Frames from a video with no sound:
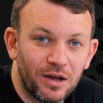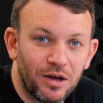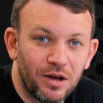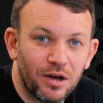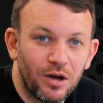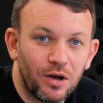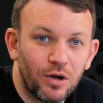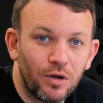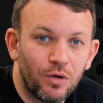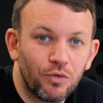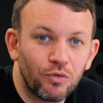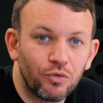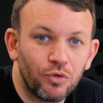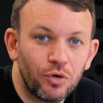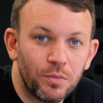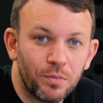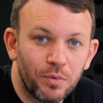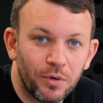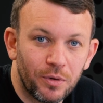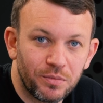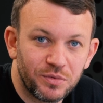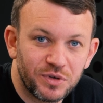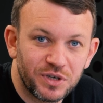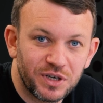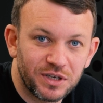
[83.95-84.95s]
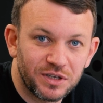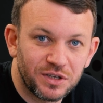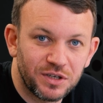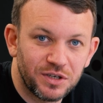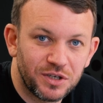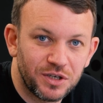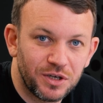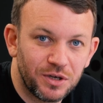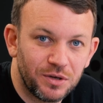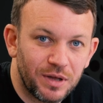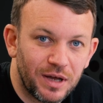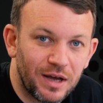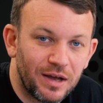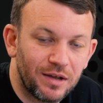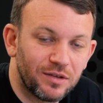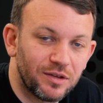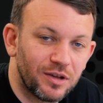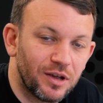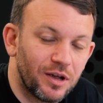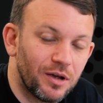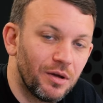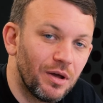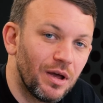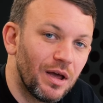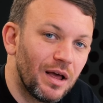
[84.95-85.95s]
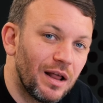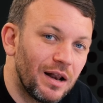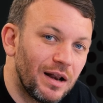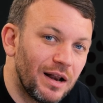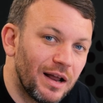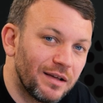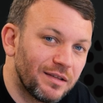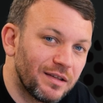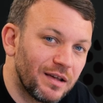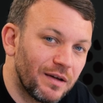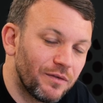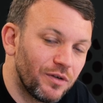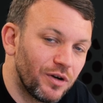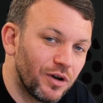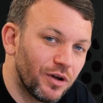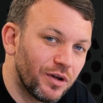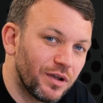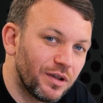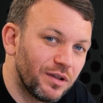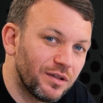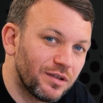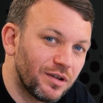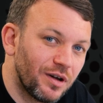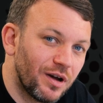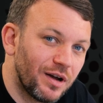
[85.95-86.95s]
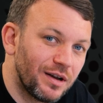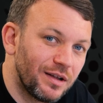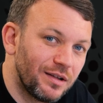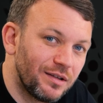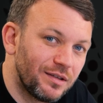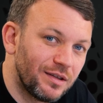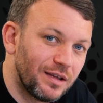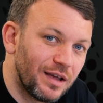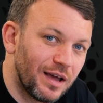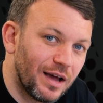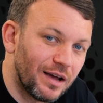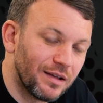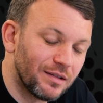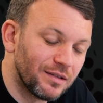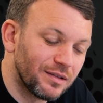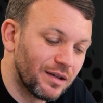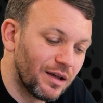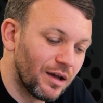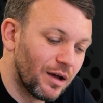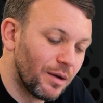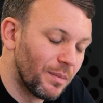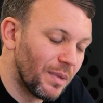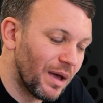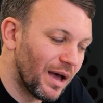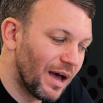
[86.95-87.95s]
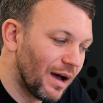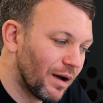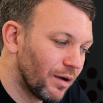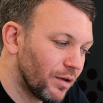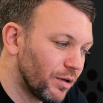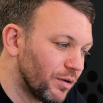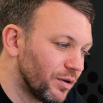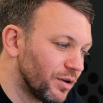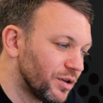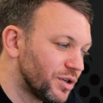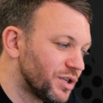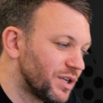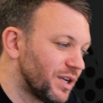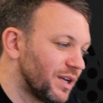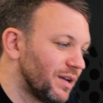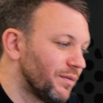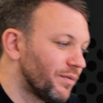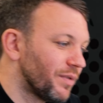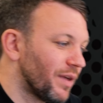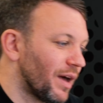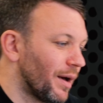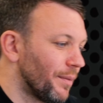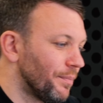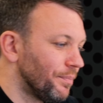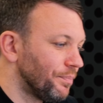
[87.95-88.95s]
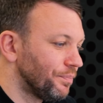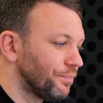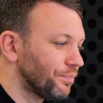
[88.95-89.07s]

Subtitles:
a group object to do that. So let's have a look inside ETS how you achieve that.